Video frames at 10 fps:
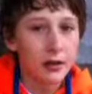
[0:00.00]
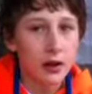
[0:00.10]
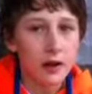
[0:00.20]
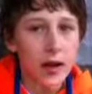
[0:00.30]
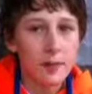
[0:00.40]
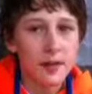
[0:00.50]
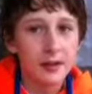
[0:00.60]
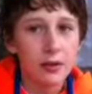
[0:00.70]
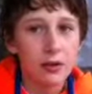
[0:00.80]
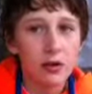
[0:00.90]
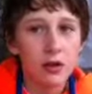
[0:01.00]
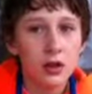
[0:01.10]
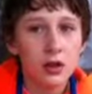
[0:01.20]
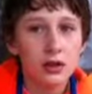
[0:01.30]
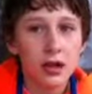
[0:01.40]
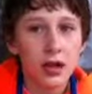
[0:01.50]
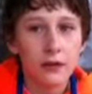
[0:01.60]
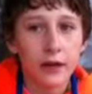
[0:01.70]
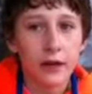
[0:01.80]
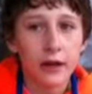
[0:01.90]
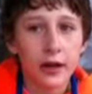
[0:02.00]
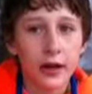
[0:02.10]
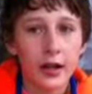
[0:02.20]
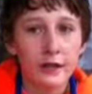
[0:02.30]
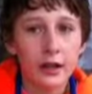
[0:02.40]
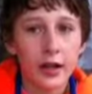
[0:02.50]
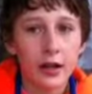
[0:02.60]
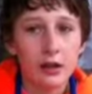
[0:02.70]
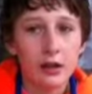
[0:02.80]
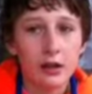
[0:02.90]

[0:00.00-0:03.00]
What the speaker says: a lot of people take for granted that